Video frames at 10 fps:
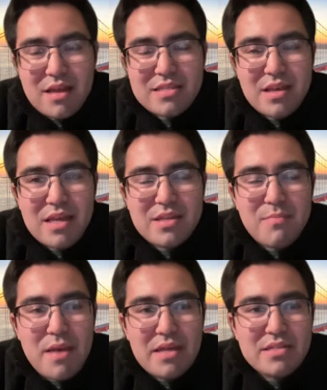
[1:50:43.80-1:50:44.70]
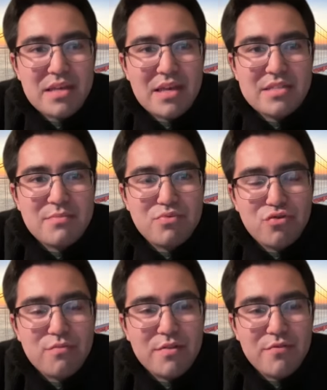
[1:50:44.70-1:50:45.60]
it's a, it's amazing his
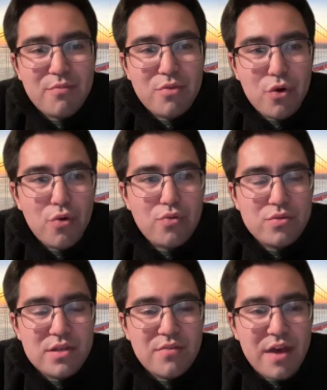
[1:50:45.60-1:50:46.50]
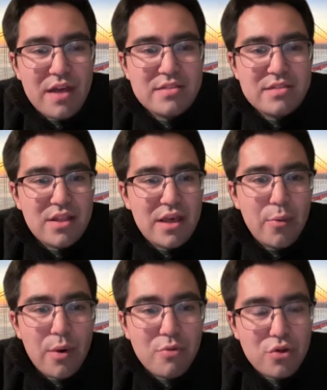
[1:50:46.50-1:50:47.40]
improvement from those events and
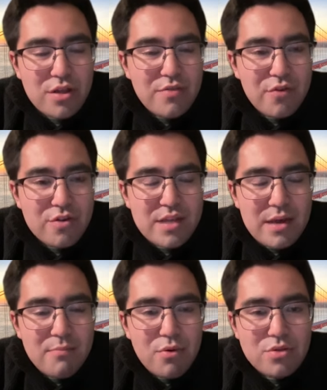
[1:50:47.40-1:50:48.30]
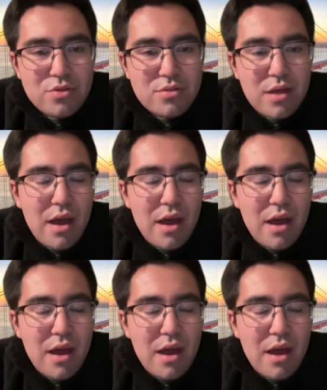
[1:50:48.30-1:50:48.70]
like Wimbledon, for example.